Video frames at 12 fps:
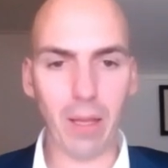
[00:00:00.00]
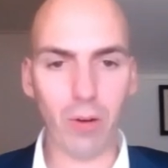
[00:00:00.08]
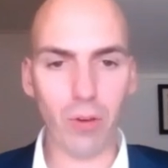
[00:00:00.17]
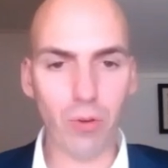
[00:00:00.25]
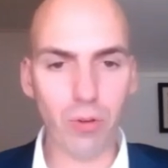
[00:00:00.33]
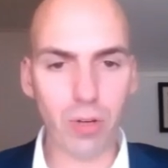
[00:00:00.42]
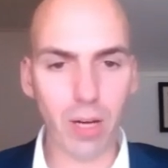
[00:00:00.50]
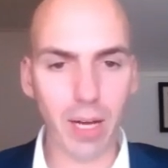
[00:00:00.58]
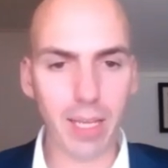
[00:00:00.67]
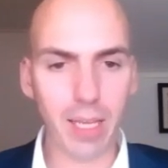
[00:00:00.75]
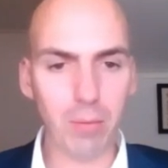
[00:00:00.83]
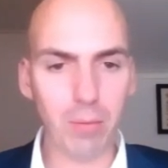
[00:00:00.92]
Hyundai
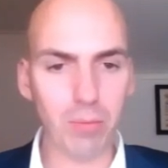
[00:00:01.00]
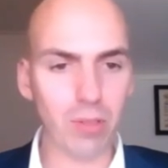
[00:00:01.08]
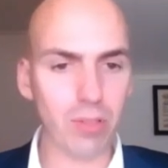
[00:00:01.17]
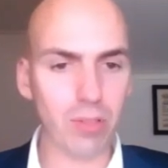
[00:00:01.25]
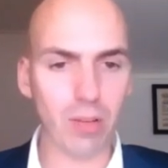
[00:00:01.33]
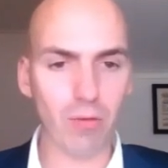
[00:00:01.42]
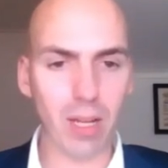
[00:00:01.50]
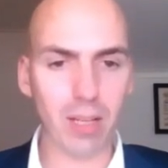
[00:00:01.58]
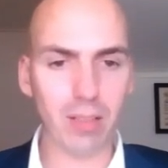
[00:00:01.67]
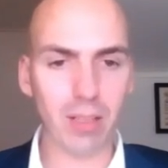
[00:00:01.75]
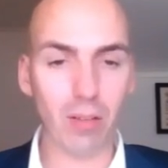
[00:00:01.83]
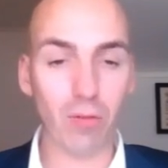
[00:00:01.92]
Himson
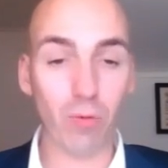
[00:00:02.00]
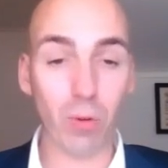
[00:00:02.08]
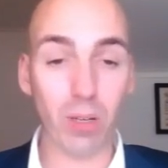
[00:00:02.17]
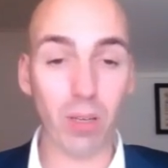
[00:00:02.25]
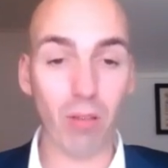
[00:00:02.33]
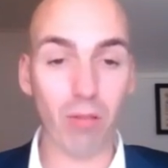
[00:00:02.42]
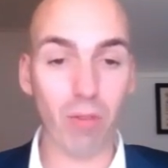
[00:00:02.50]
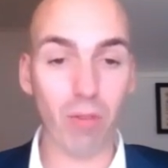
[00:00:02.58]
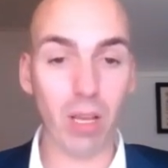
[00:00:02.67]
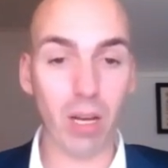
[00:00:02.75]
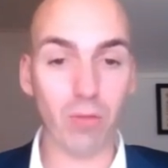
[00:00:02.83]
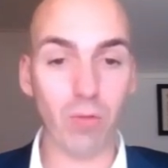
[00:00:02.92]
generators at
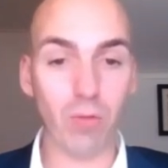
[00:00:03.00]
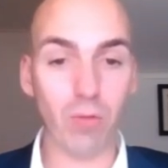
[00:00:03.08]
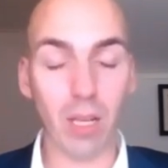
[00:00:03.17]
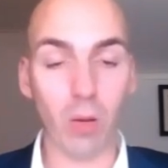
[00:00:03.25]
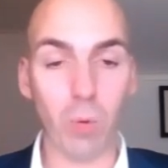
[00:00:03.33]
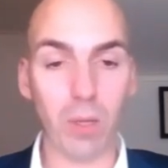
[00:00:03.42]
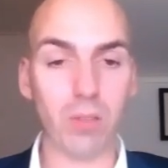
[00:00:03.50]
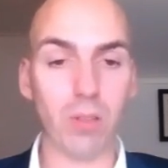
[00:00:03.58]
2300 kilowatts.